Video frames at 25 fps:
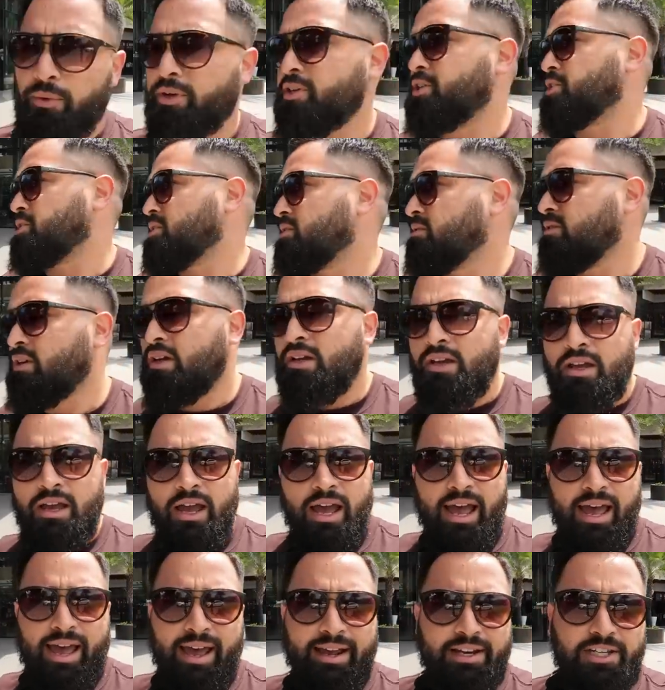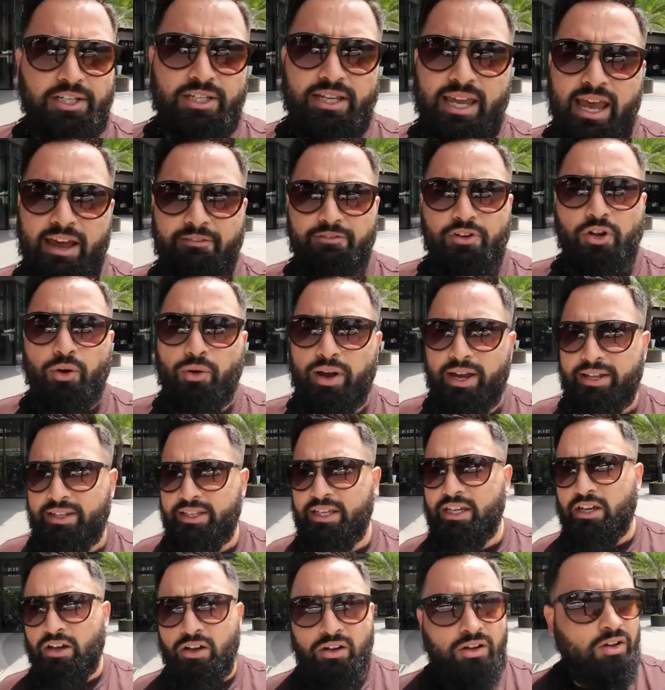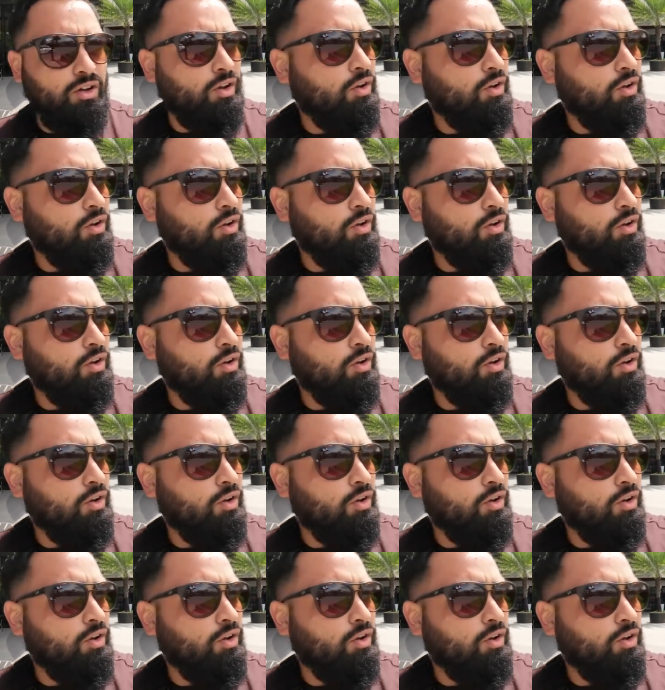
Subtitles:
which I actually have no idea